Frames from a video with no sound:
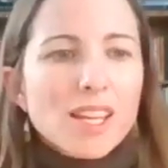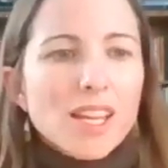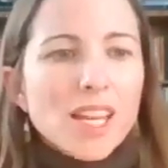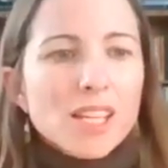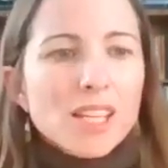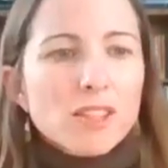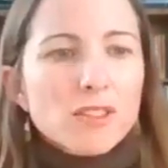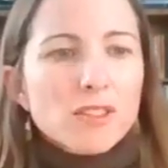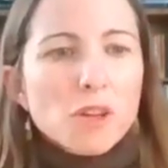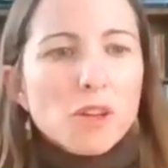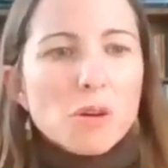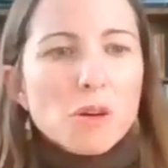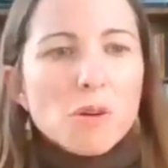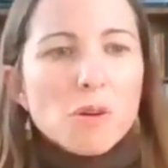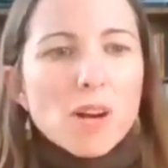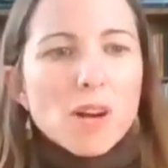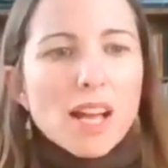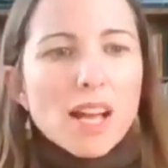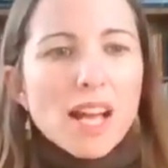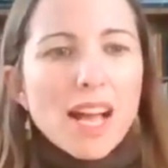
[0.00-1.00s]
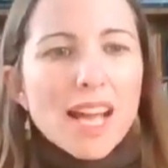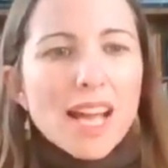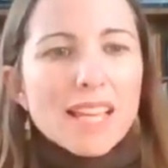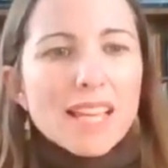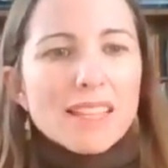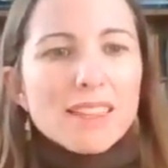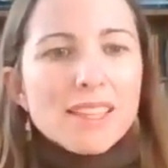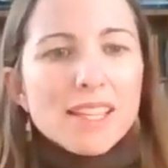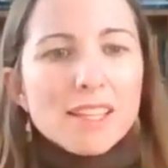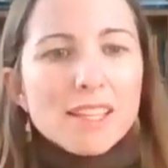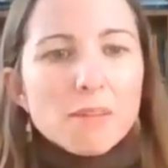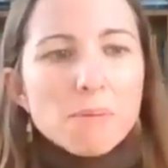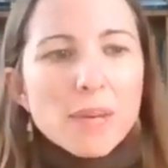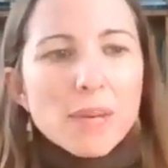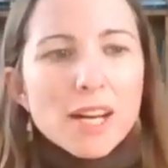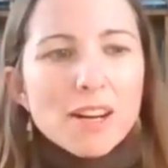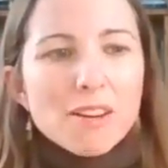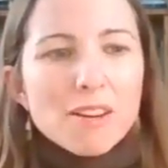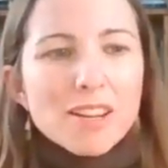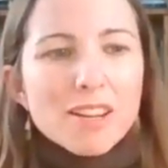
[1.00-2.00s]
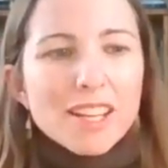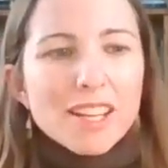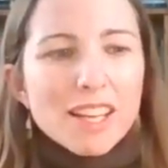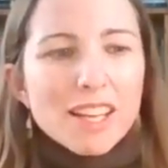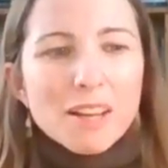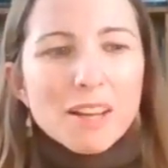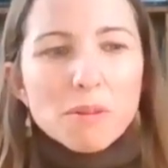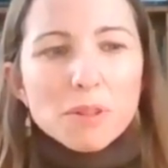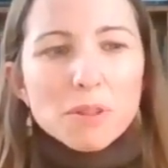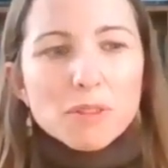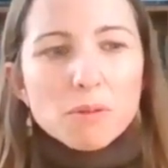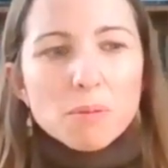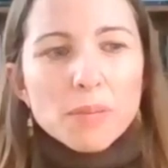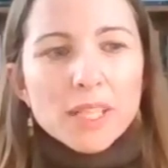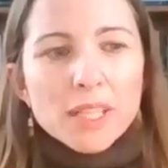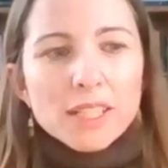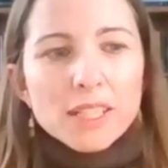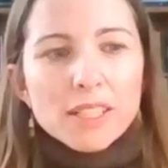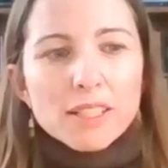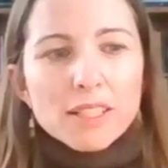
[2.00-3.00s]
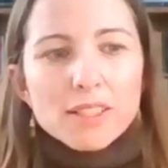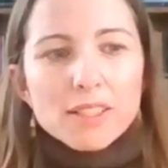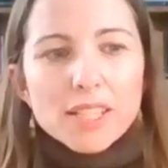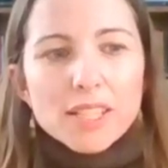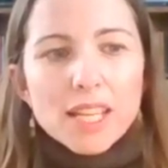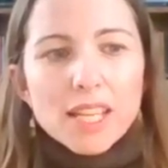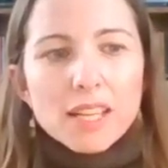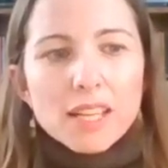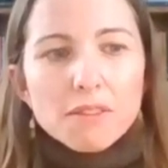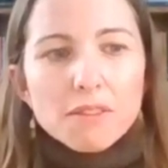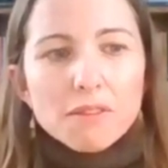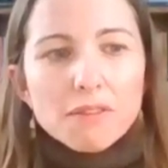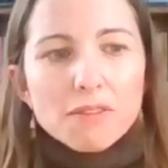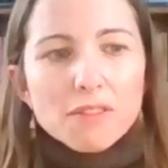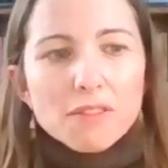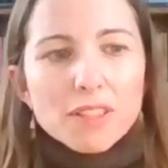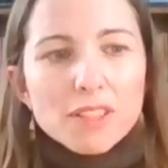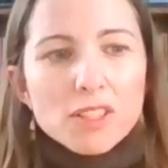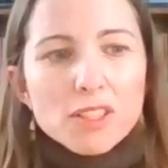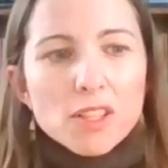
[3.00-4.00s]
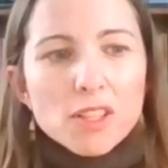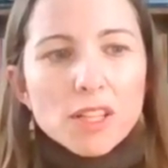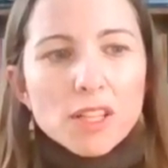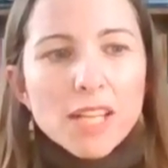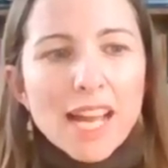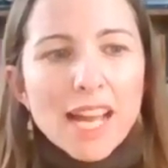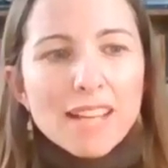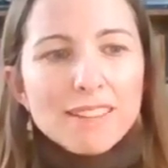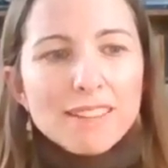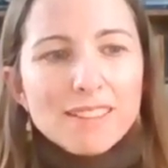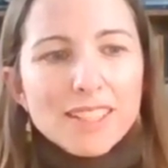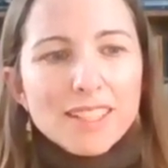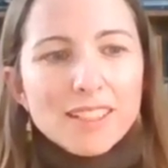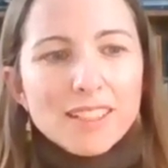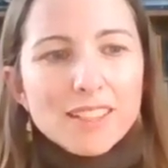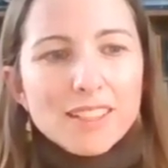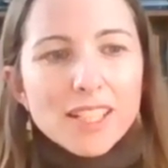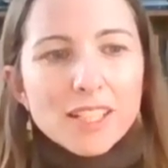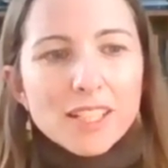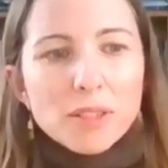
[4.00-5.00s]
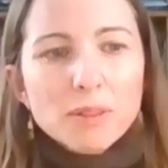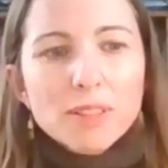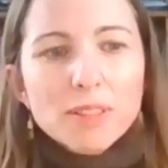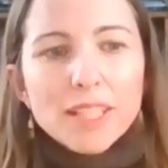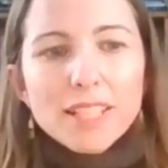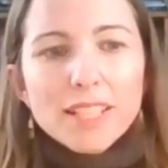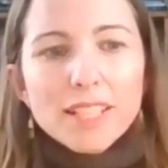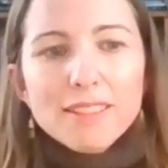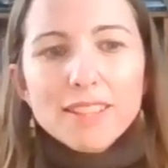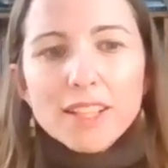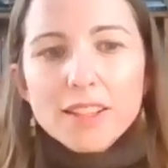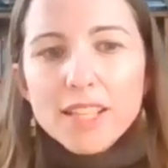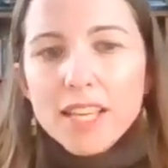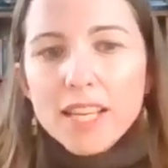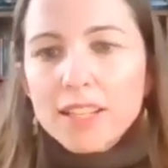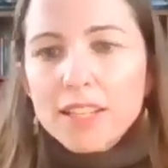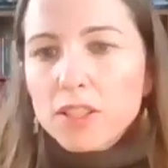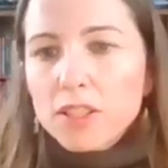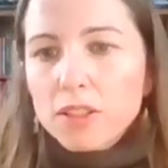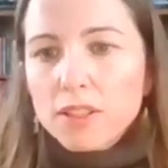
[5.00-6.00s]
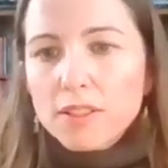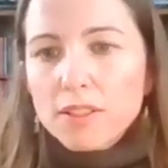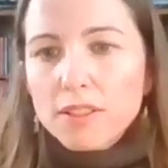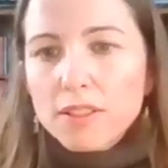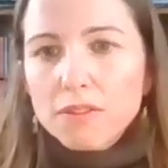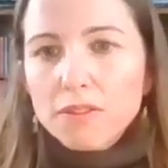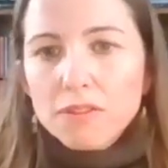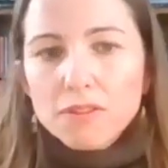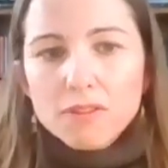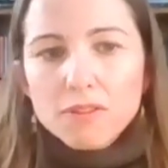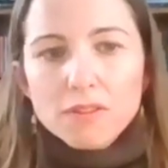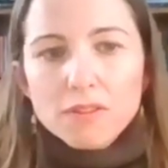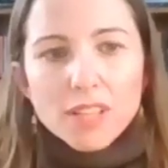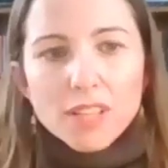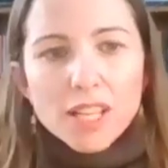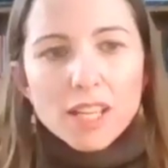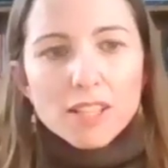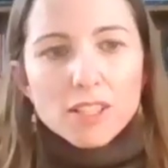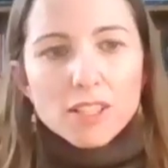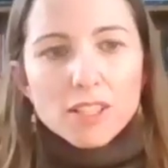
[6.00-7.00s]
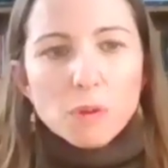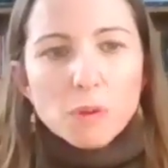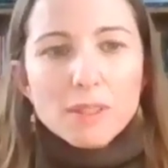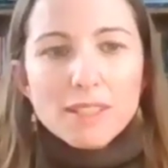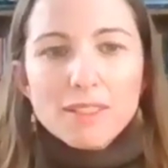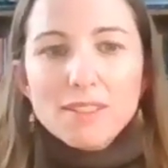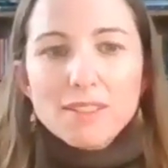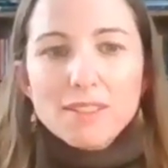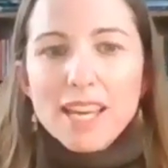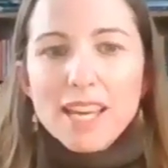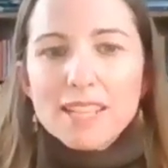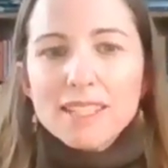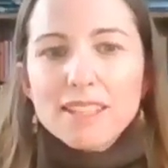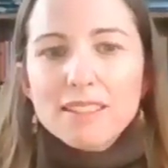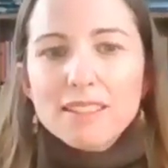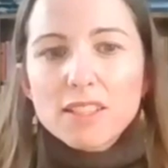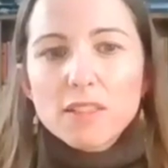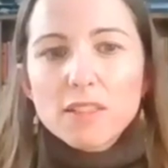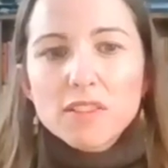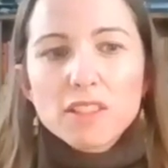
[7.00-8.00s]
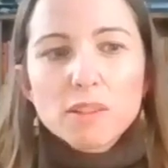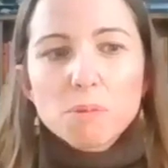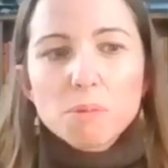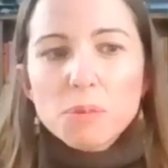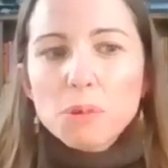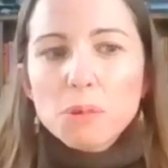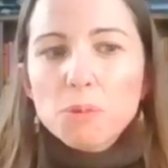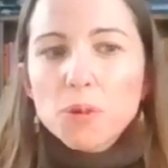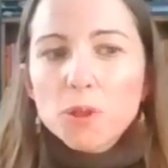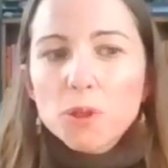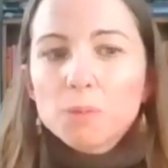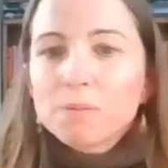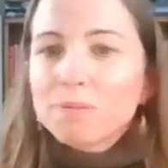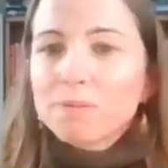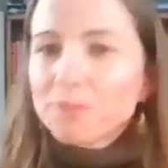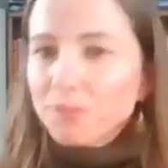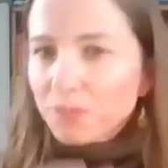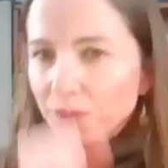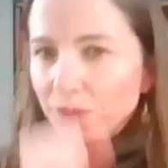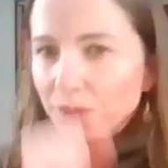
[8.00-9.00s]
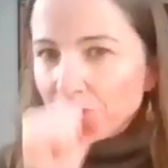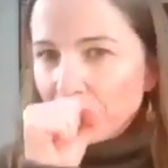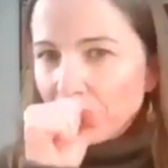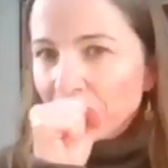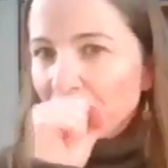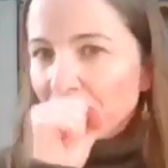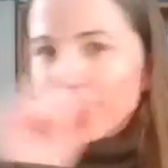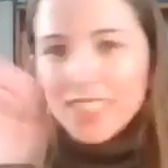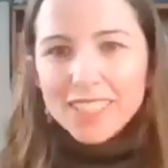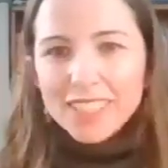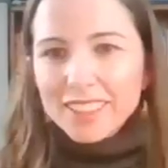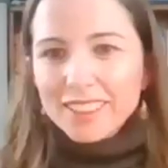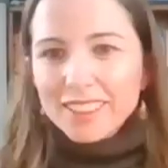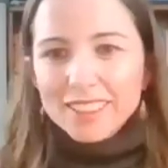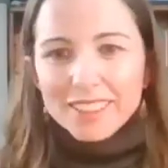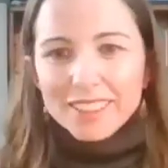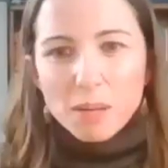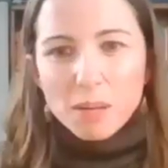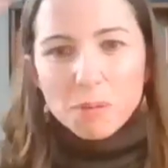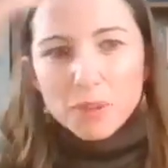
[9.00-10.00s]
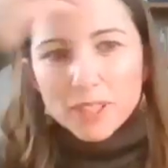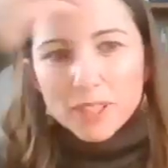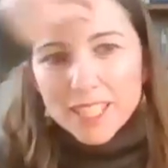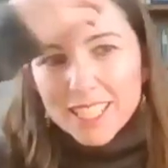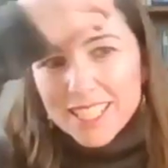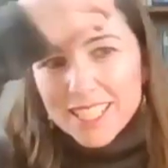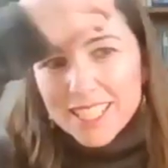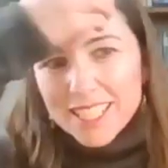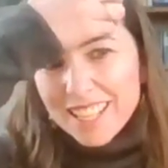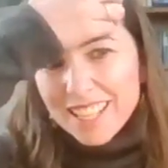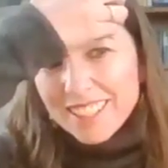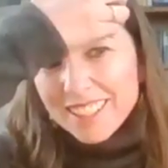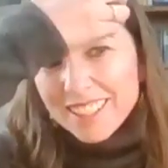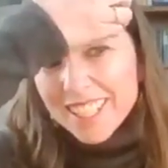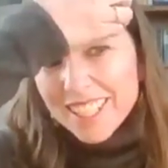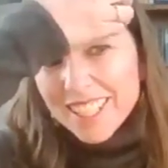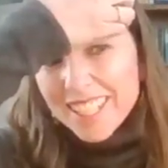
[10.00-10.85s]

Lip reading: And so I think about, I was reminded today of John Hassett and Hugh Glacier, the editors of Towards Society That Serves Its People. This is a book that Ted